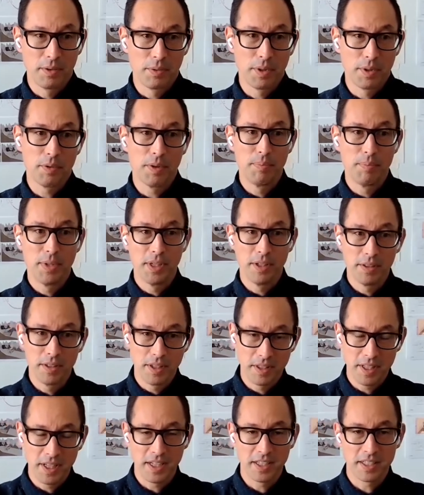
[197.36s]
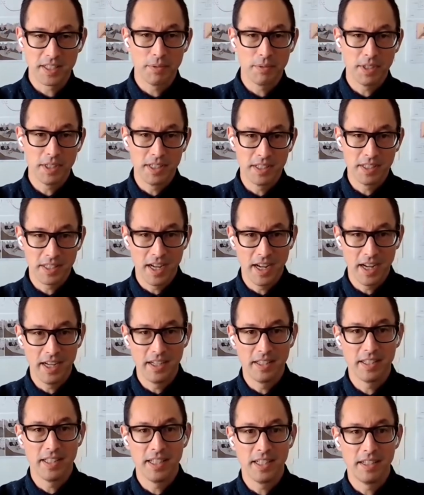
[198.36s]
we would build the things that we
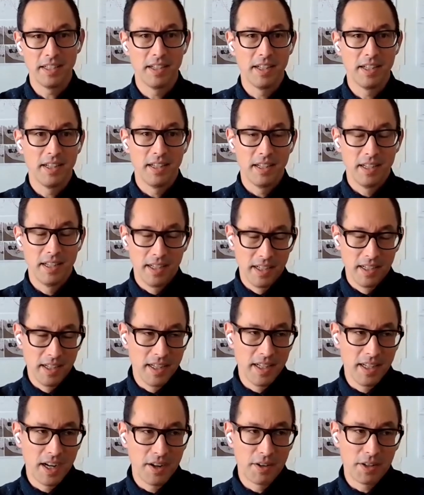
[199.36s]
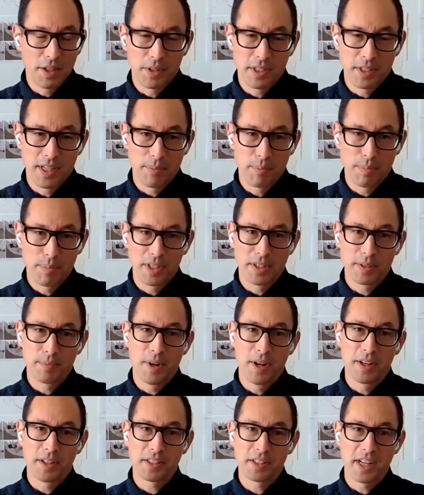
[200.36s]
designed. And it inherently was at a pretty
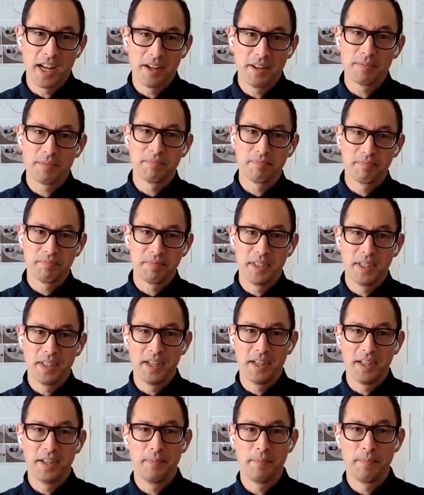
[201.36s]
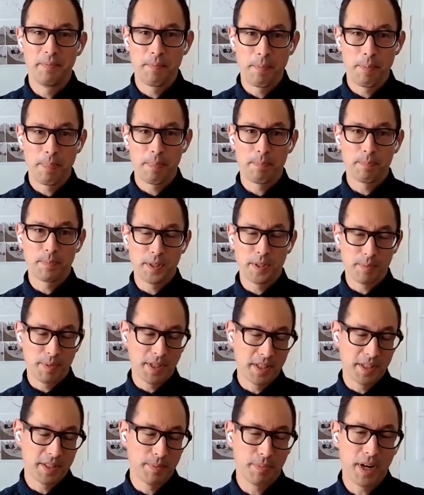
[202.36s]
small scale, just
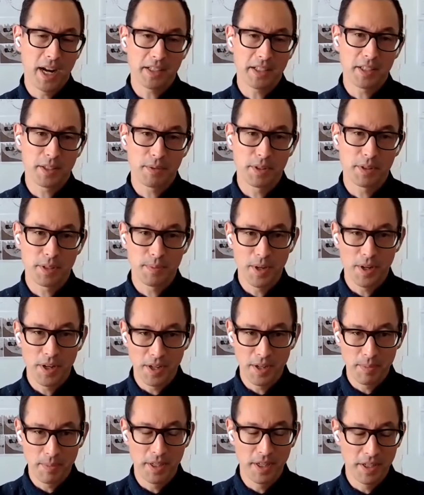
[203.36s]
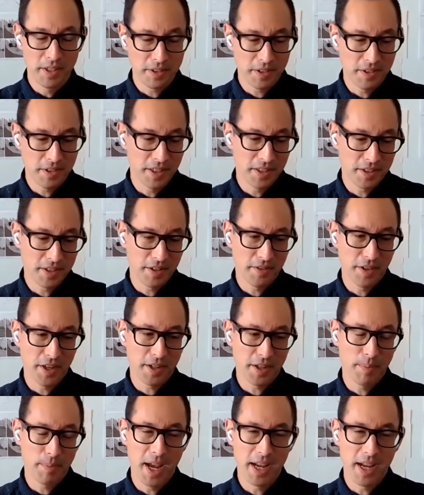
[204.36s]
because the practice was small, but also just sort of
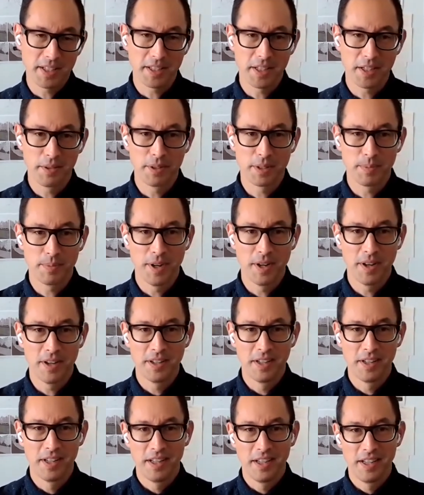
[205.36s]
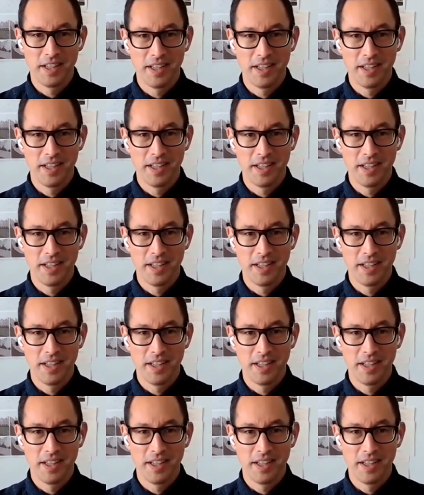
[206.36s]
our capacity was small.